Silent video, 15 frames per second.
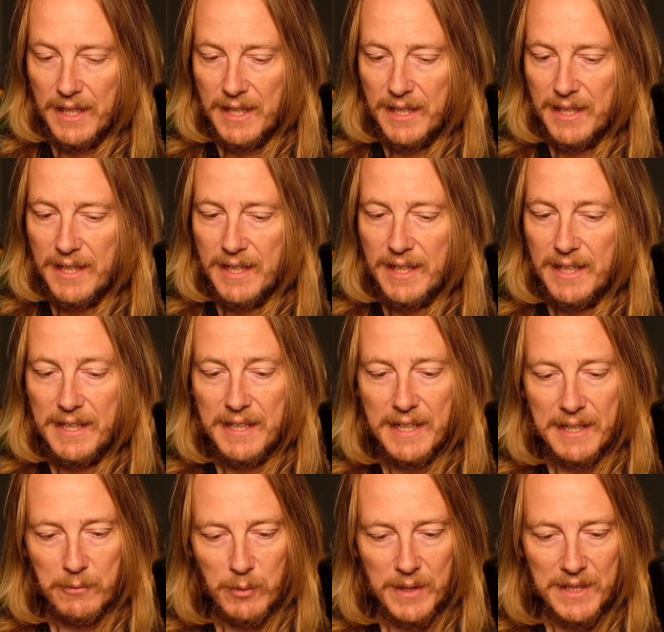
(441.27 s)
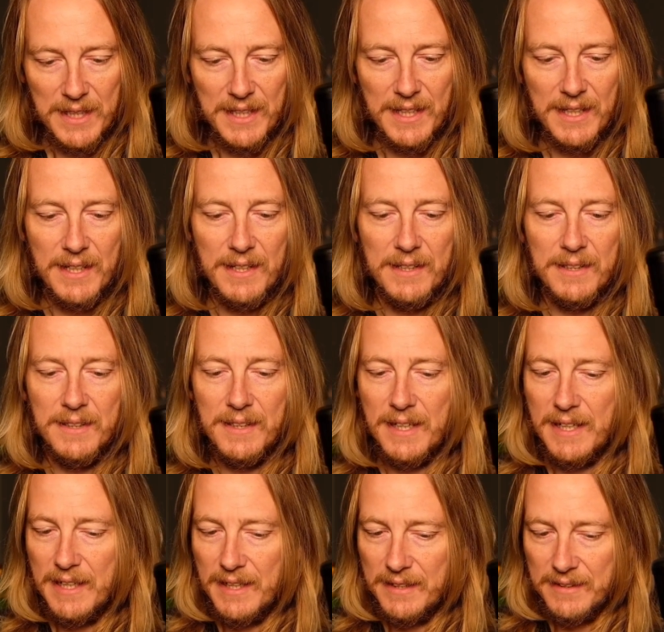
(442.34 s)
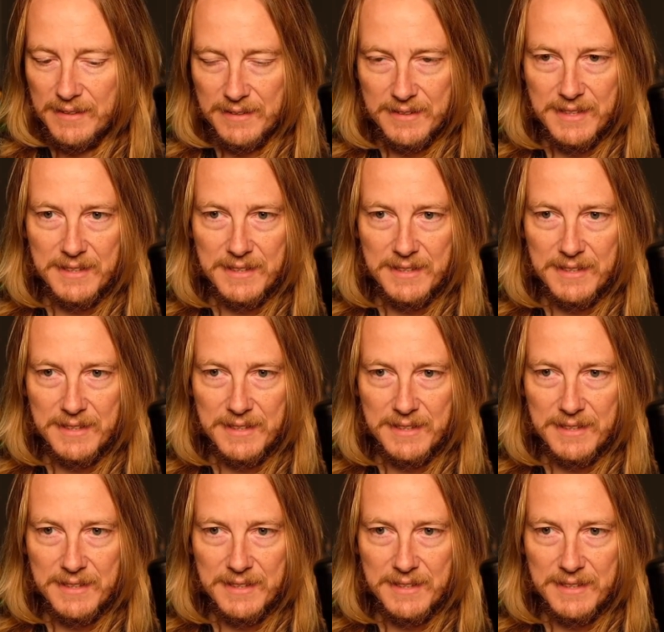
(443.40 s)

And I went in and